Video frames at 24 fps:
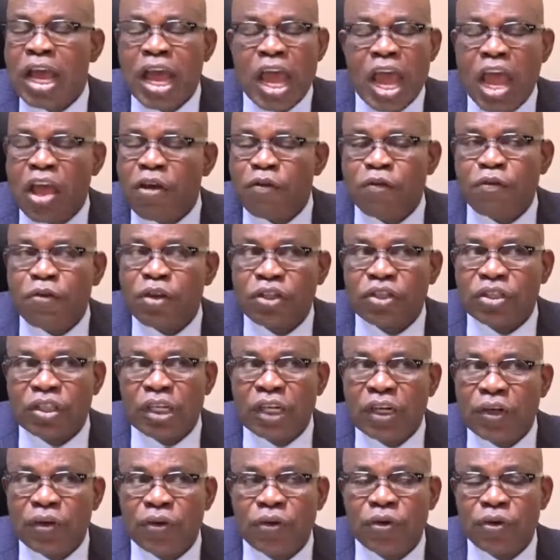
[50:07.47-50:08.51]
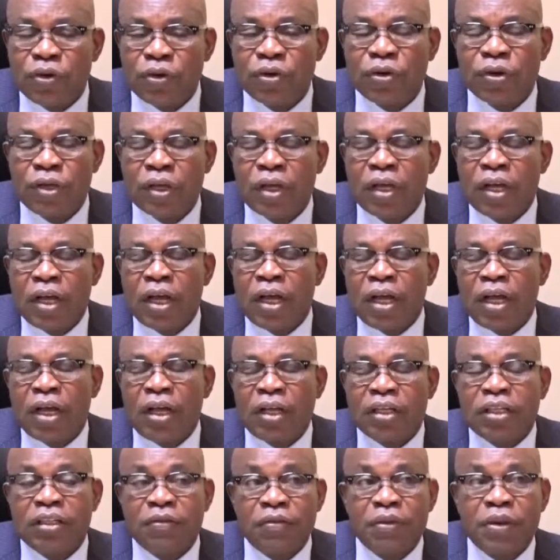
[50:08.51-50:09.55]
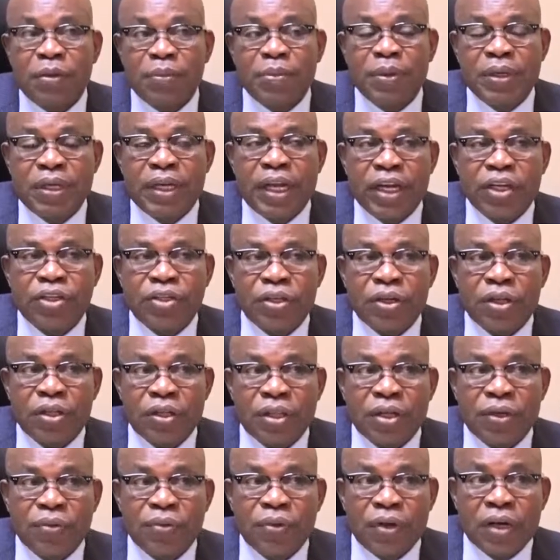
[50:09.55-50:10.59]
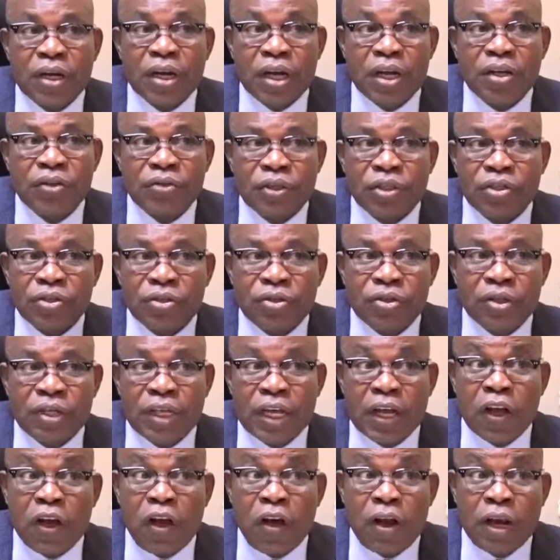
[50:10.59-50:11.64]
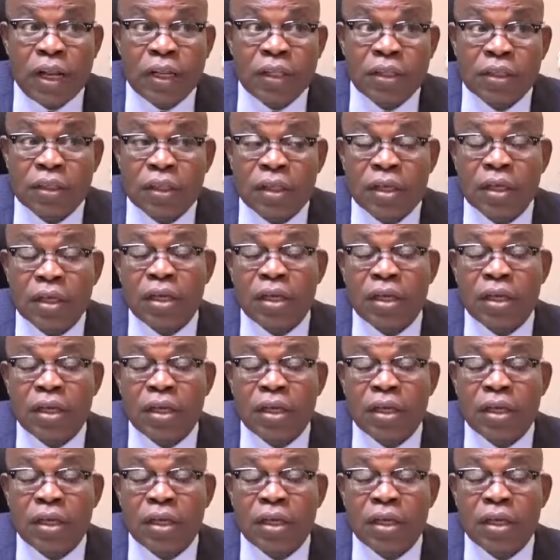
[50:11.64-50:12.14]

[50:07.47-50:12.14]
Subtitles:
Every single group, developing nation or third world country, so they call it,